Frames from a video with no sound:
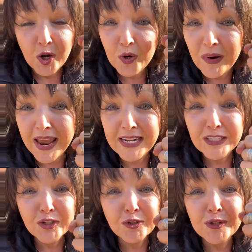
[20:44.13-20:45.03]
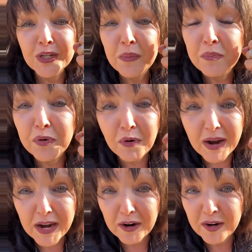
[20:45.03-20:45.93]
who answers
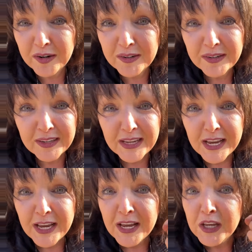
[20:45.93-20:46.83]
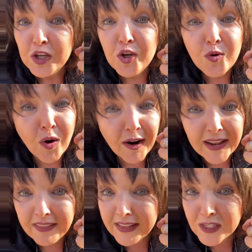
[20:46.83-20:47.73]
prayer. You are
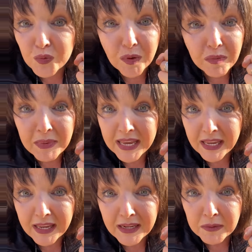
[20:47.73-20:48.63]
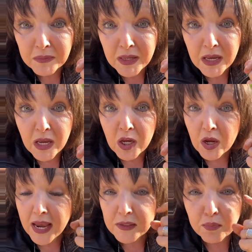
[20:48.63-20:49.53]
in this with me.
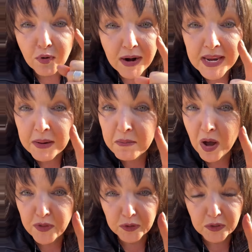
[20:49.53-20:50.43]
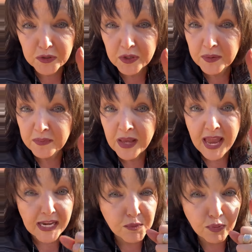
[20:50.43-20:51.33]
As praying mothers,
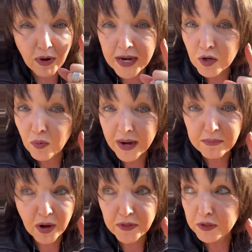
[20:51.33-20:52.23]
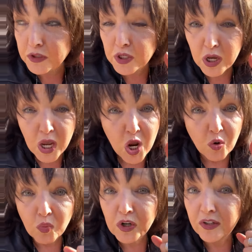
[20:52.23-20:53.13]
as praying grandmothers,
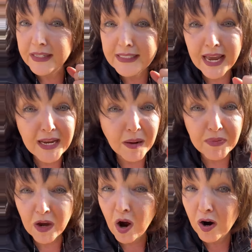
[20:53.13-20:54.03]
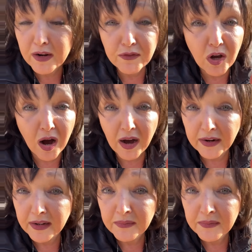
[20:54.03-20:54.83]
we're going to take up the heart of God.